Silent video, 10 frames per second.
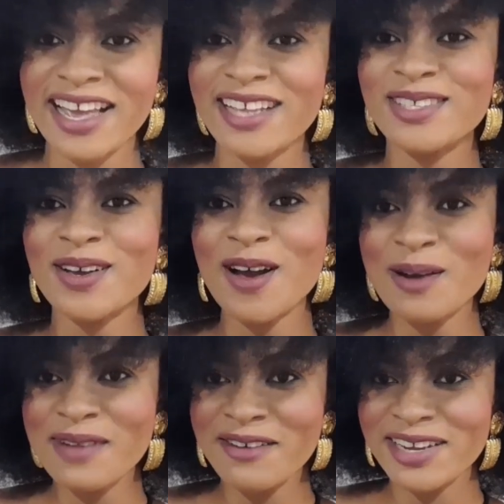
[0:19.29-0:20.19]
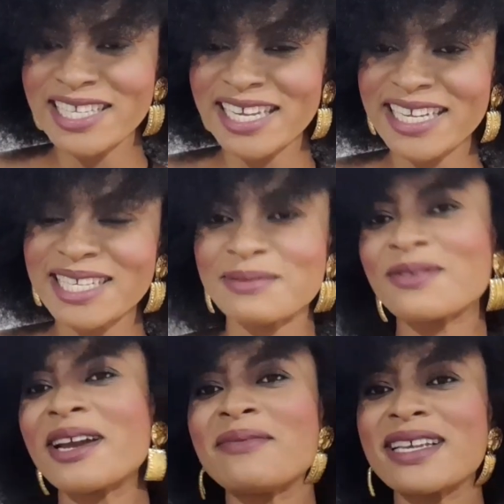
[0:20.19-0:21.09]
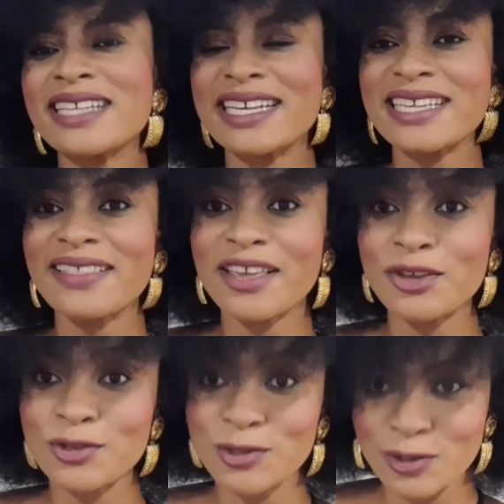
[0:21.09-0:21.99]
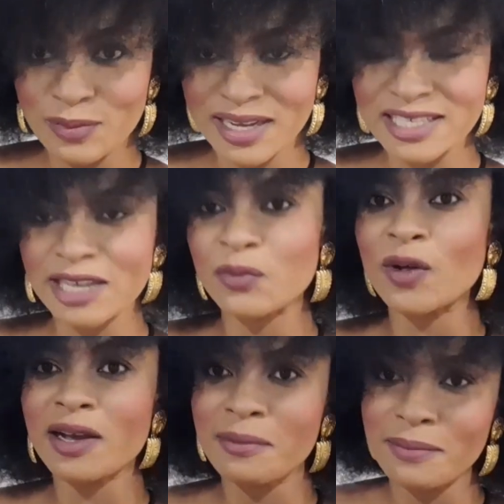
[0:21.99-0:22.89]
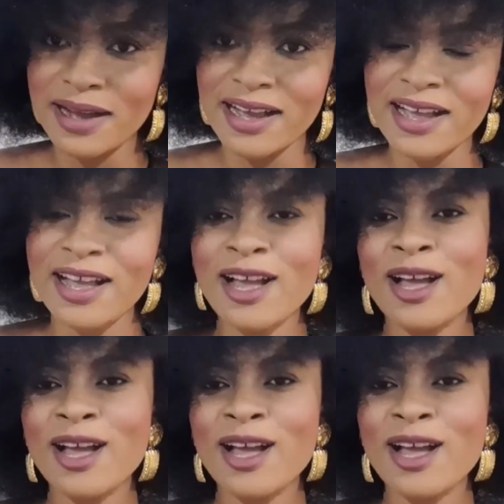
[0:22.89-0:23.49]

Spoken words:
And to all my returning subscribers, I say thank you so much and welcome back.